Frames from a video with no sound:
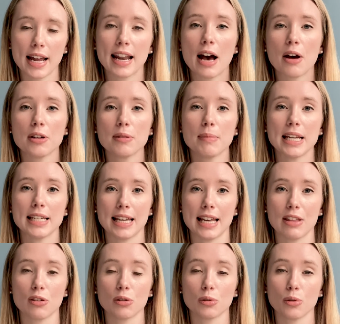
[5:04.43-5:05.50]
how to maintain
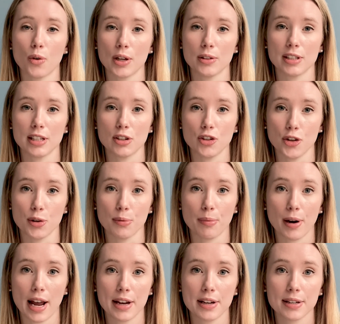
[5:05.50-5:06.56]
their loyalty to your
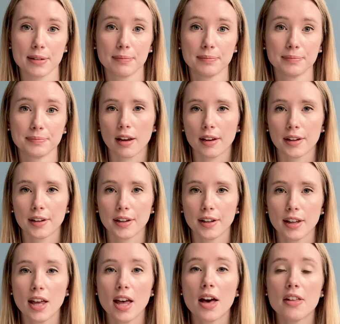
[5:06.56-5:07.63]
brand.
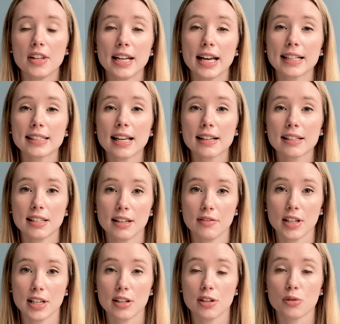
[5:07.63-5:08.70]
The next
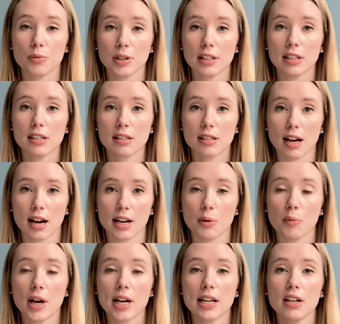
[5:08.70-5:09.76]
activity is really deciding
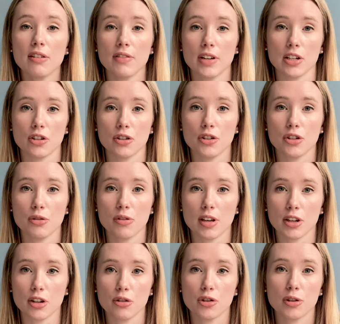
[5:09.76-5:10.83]
what innovations you think
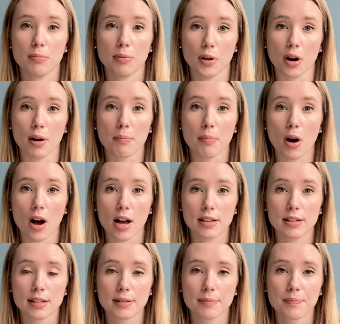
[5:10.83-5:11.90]
you should put on
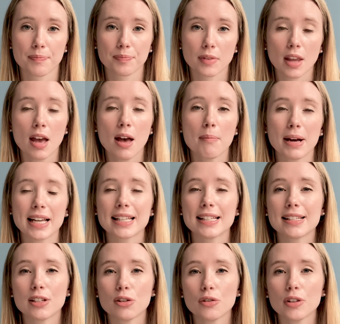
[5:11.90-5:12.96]
pause. By
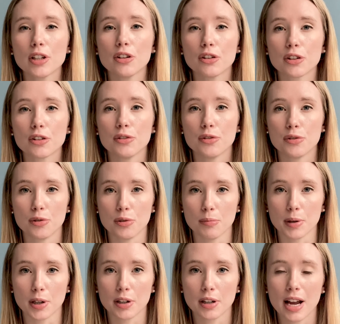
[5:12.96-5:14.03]
considering your
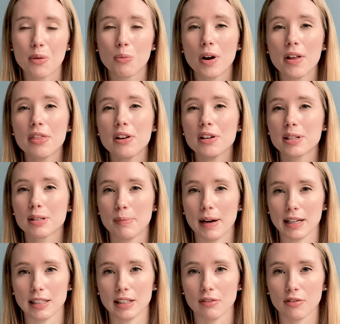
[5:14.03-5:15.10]
consumer and what they're
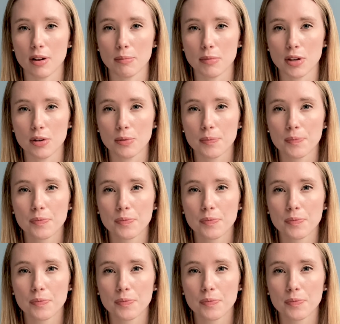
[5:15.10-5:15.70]
expecting from you,